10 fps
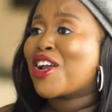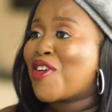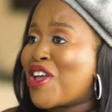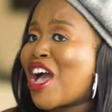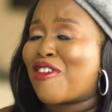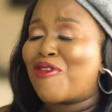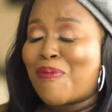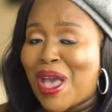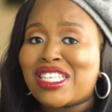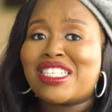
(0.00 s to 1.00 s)
a career out of
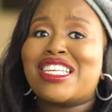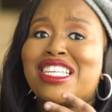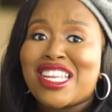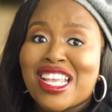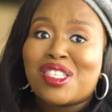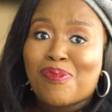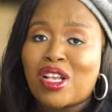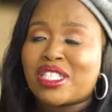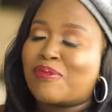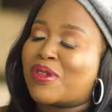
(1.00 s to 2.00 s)
your passion. It, it is
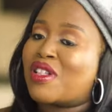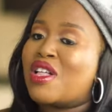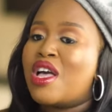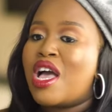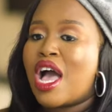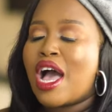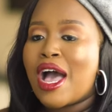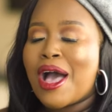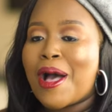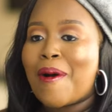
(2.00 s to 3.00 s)
possible. Mm.
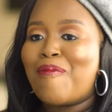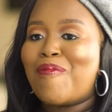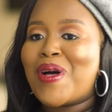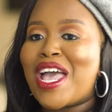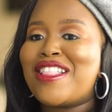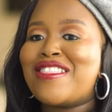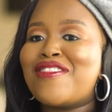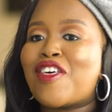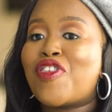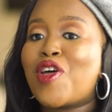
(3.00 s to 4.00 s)
Um, and
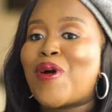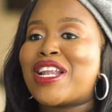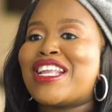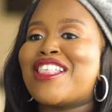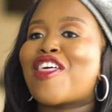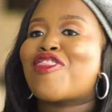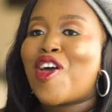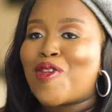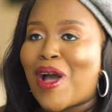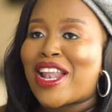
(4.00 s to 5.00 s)
then the third one, the
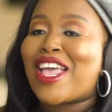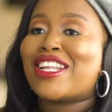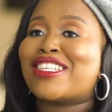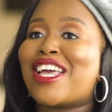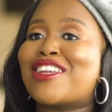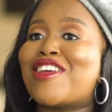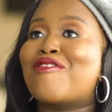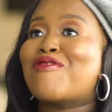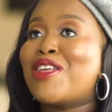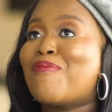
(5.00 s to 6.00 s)
third one, and and
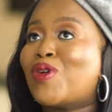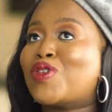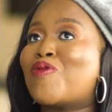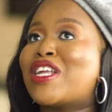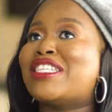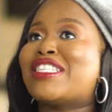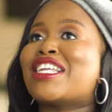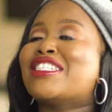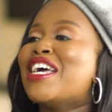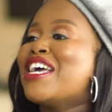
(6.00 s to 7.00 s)
a really important one is
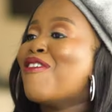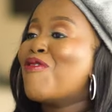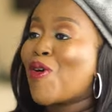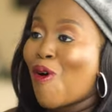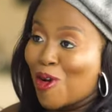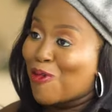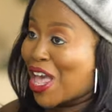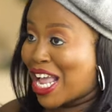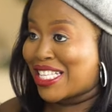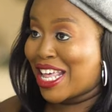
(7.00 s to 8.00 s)
that with all of that